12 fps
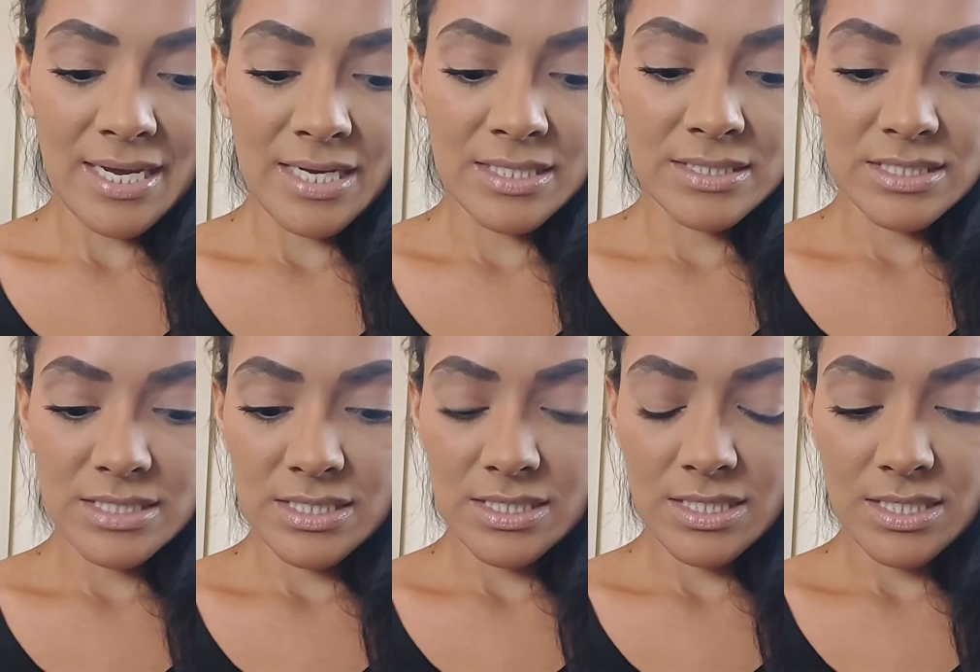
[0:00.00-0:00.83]
And
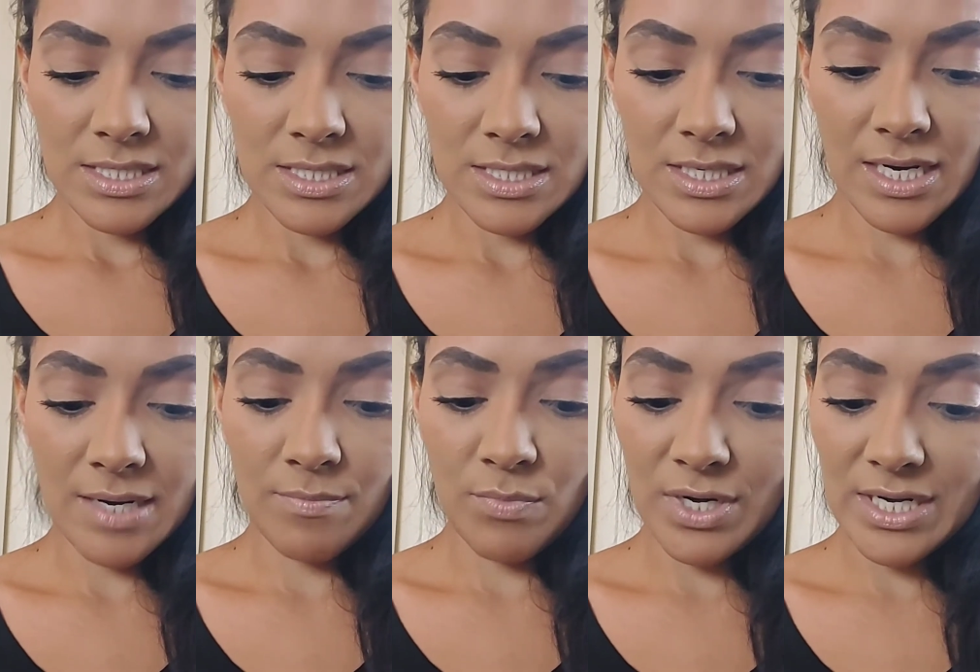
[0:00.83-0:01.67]

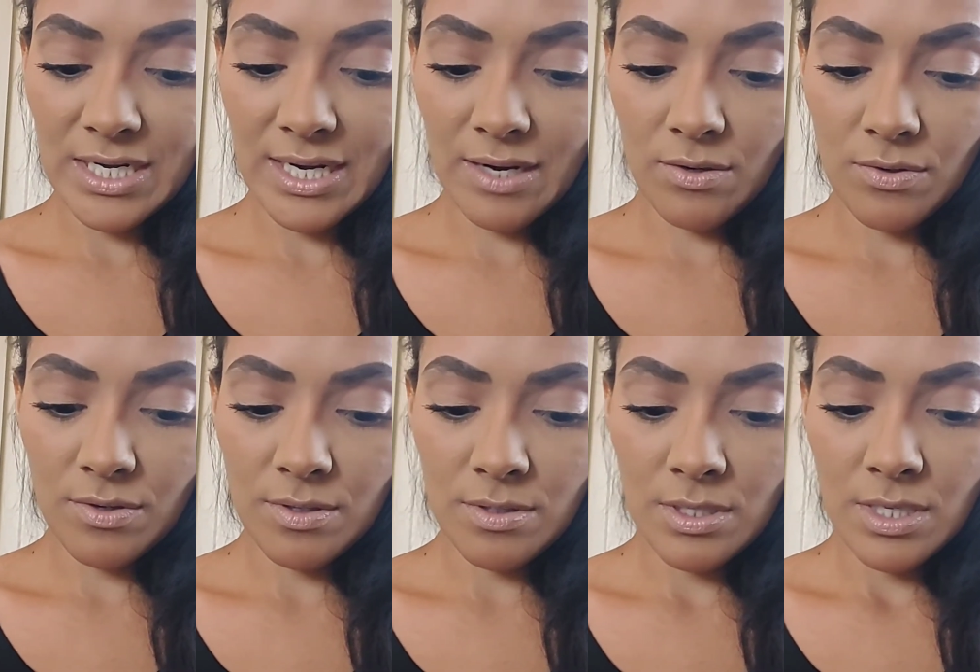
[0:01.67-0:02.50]
I'm running
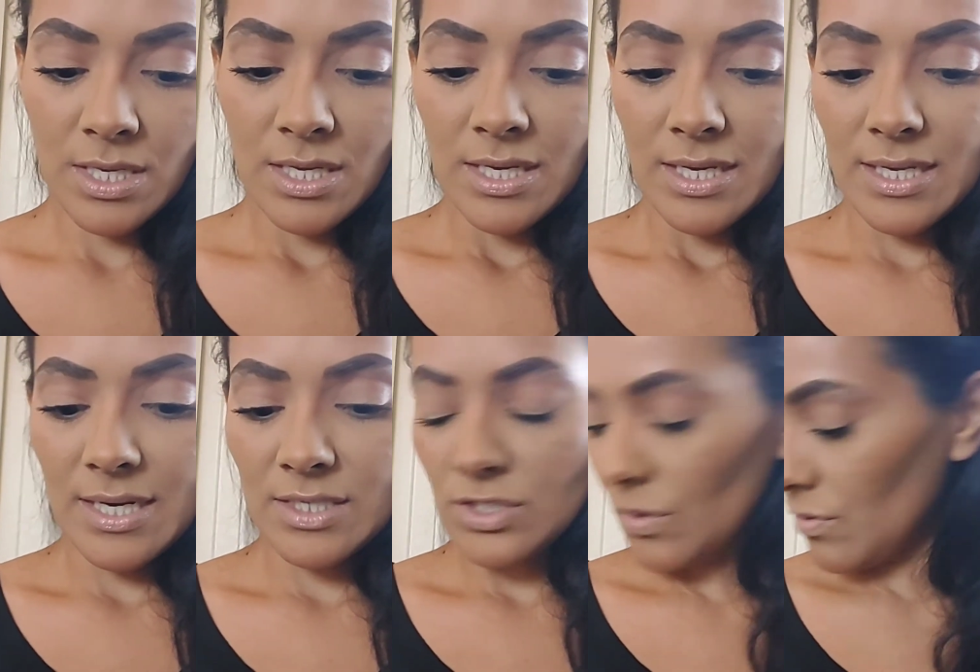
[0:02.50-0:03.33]
out, and
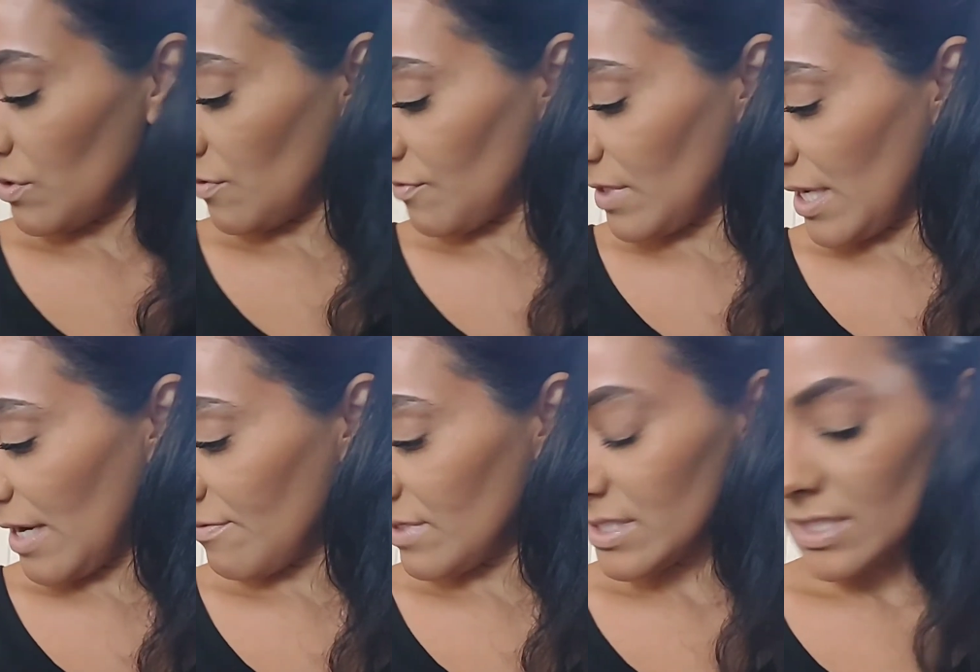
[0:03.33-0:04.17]
I don't know if they
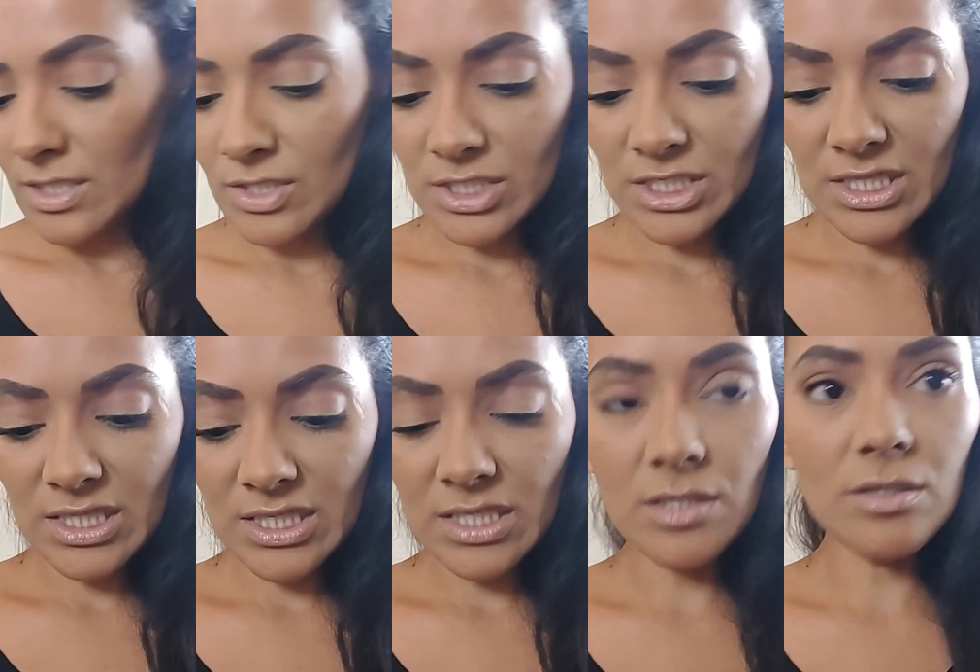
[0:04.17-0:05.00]
have this color. It's a
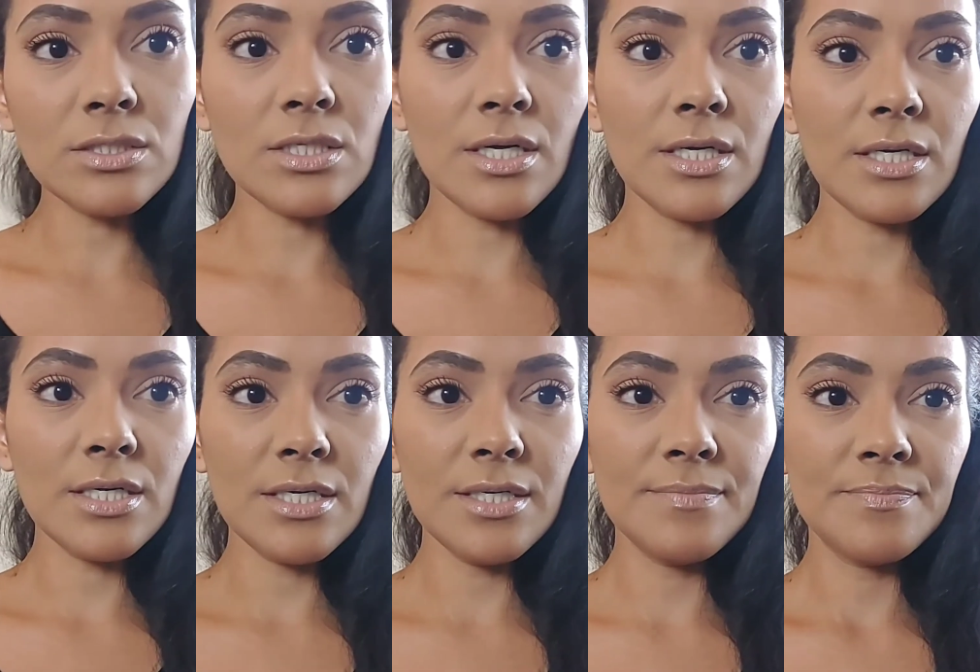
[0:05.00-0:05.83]
little
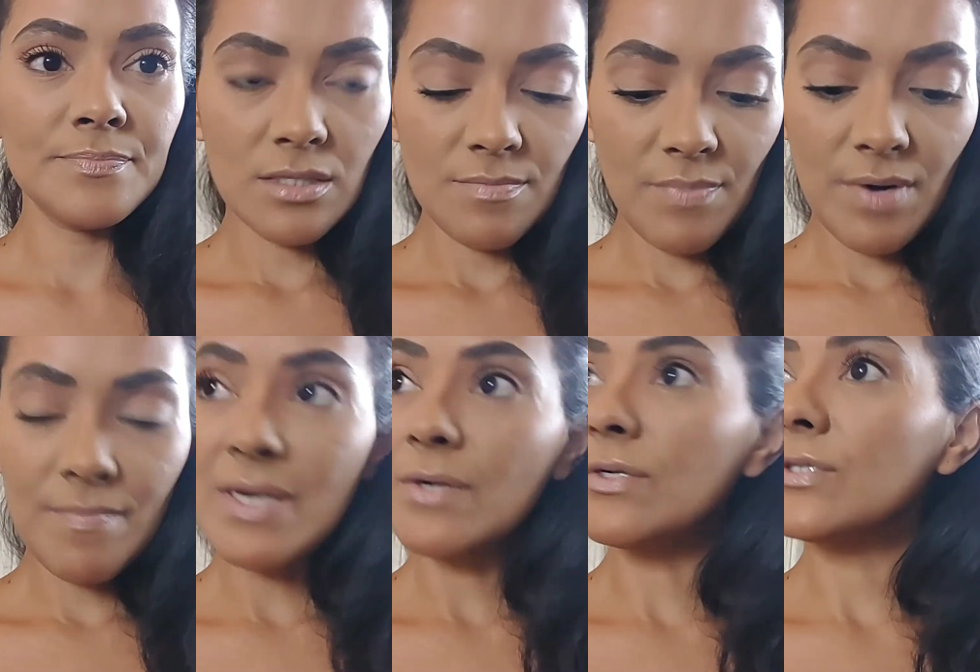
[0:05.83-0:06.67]
darker than the Bare
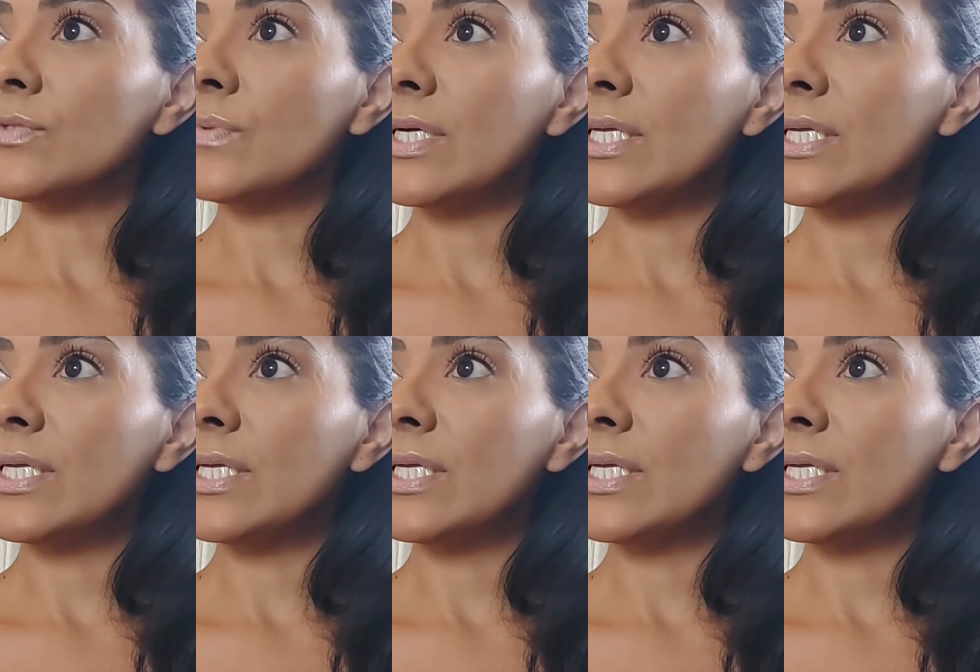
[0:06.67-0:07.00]
Minerals